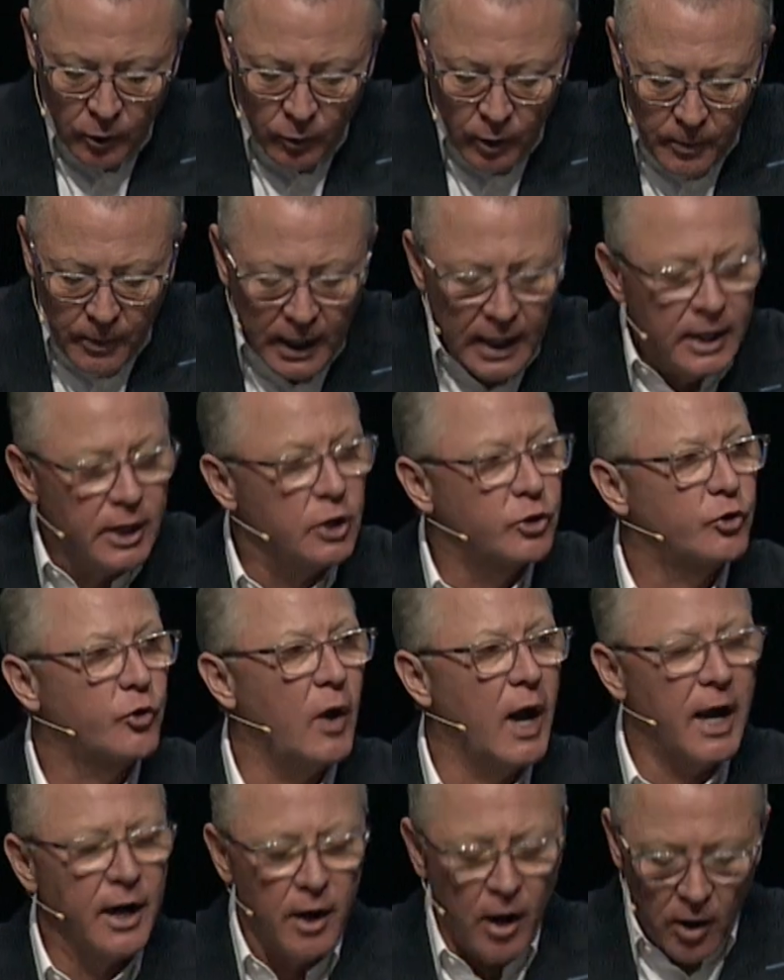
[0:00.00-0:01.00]
We begin to
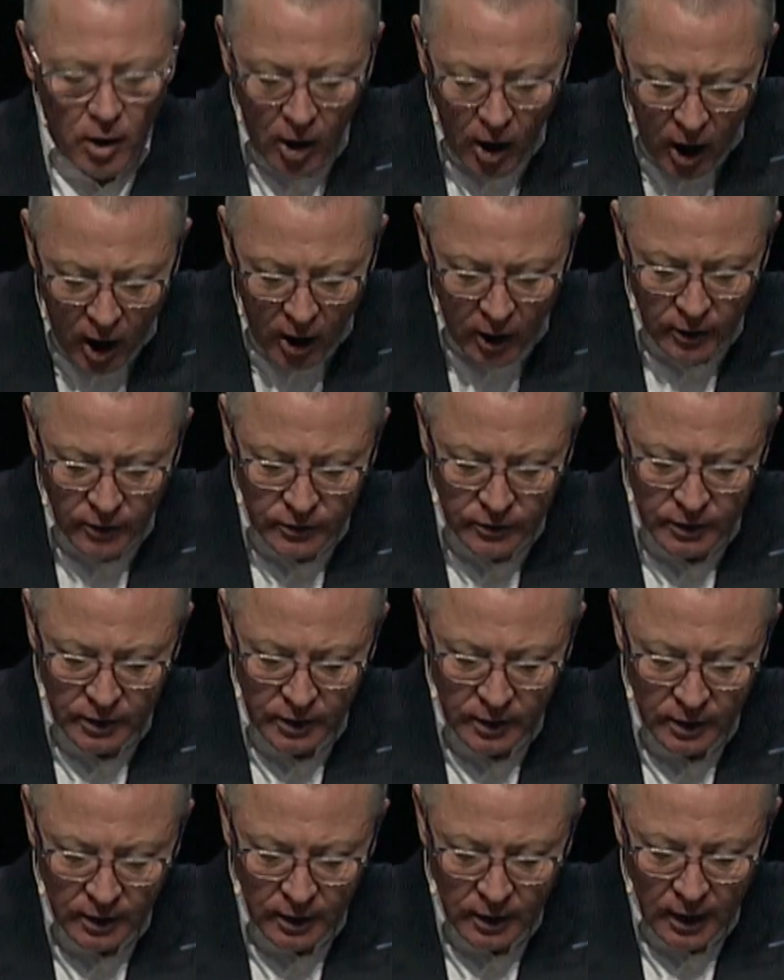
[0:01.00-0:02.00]
train our heart,
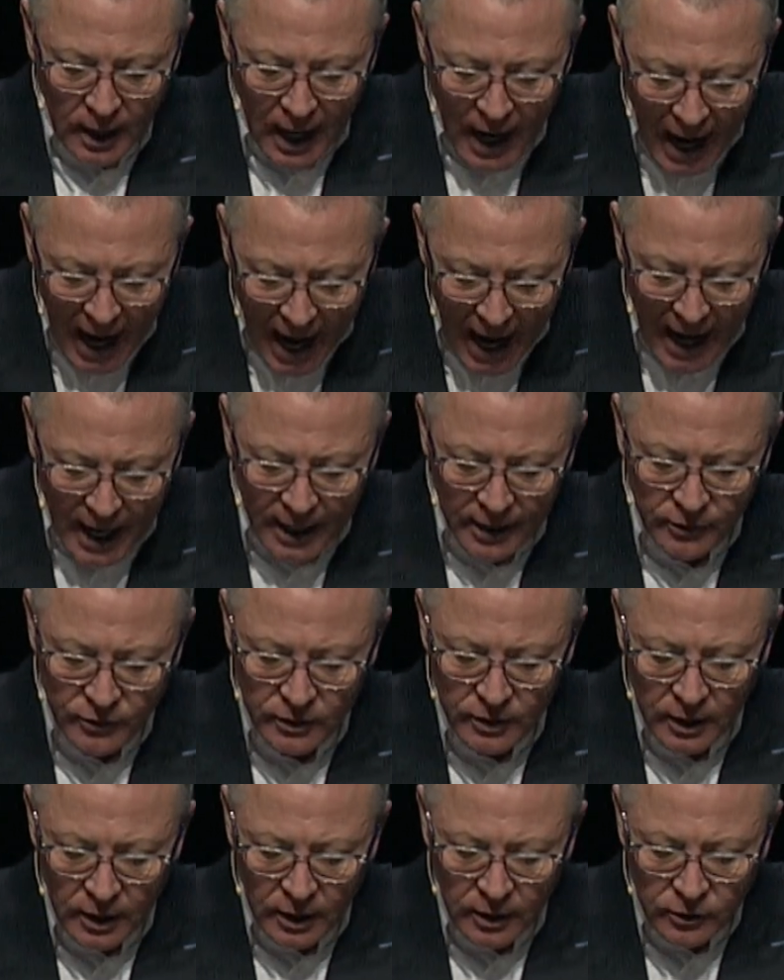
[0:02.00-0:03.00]
eyes,